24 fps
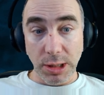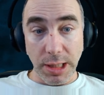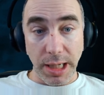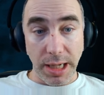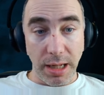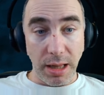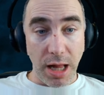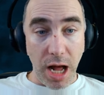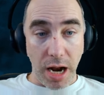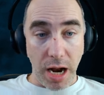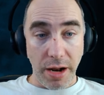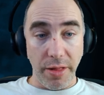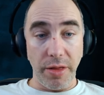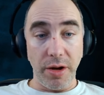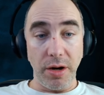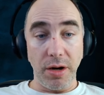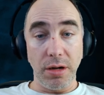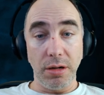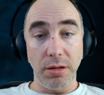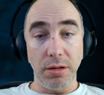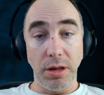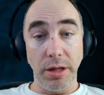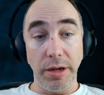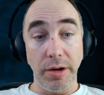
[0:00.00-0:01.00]
like a lot of
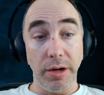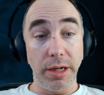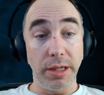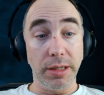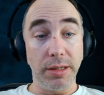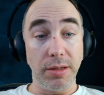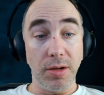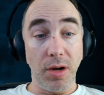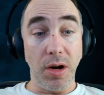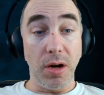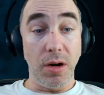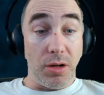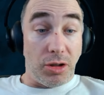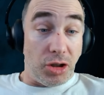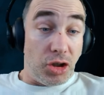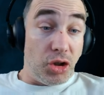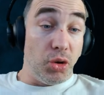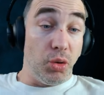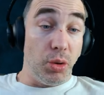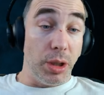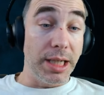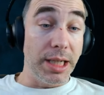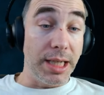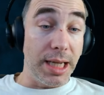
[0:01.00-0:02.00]
their lyrics
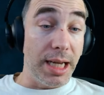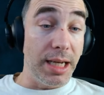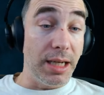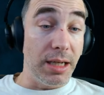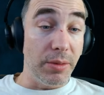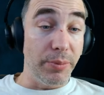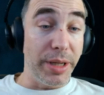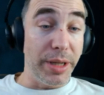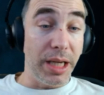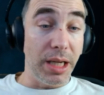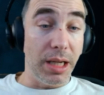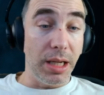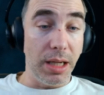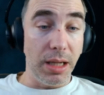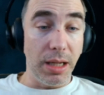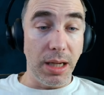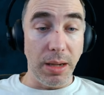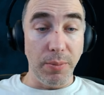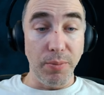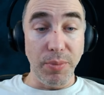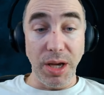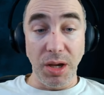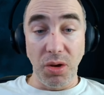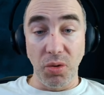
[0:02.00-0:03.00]
do intend to be
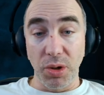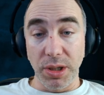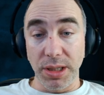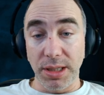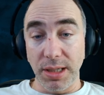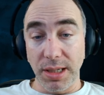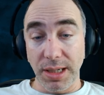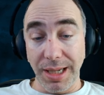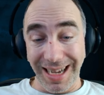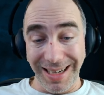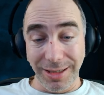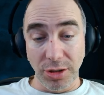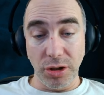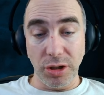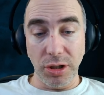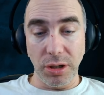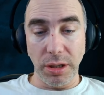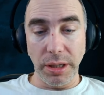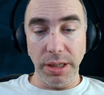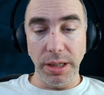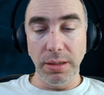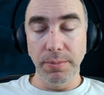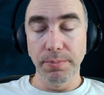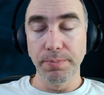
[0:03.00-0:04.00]
ambiguous
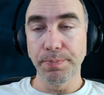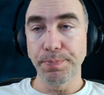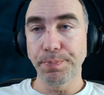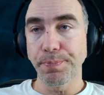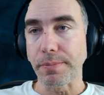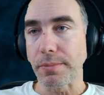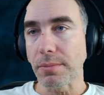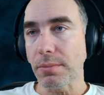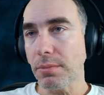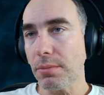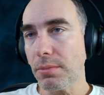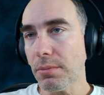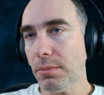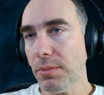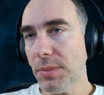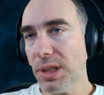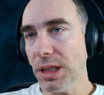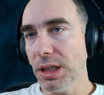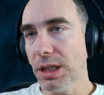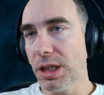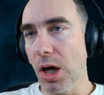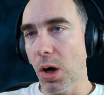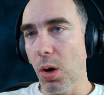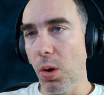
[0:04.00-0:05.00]
intentionally.
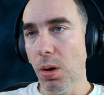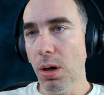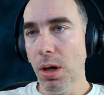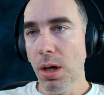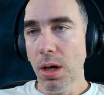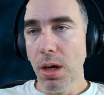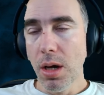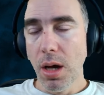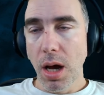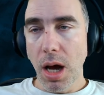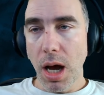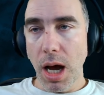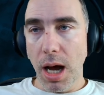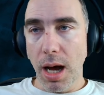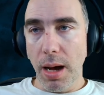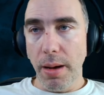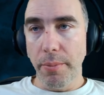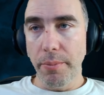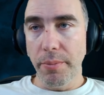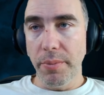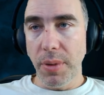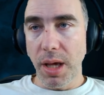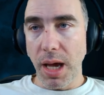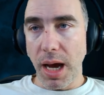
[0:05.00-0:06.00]
So,
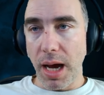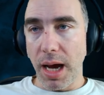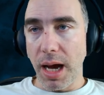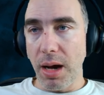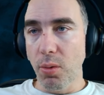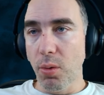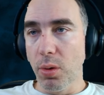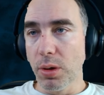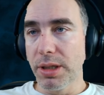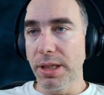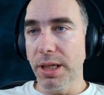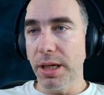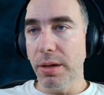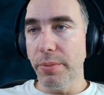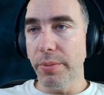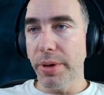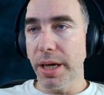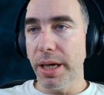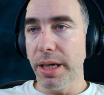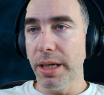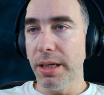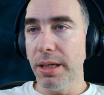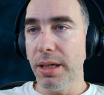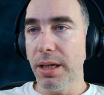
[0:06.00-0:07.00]
um, yeah, I won't say
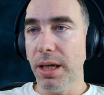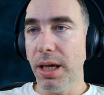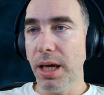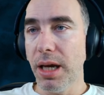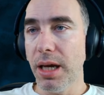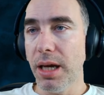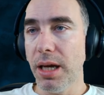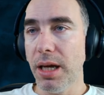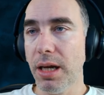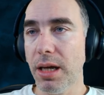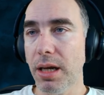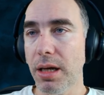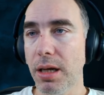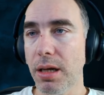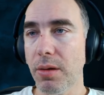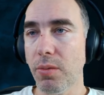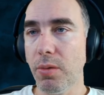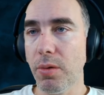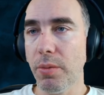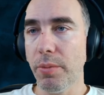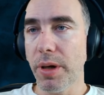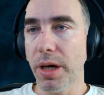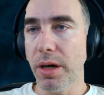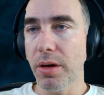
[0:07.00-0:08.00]
goodbye in the end.
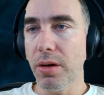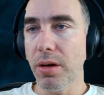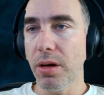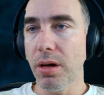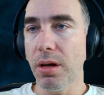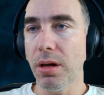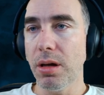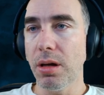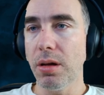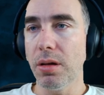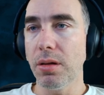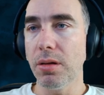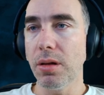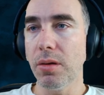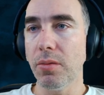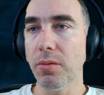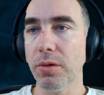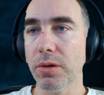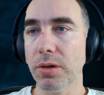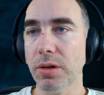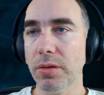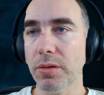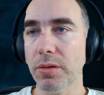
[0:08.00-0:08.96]
It won't matter. Oh.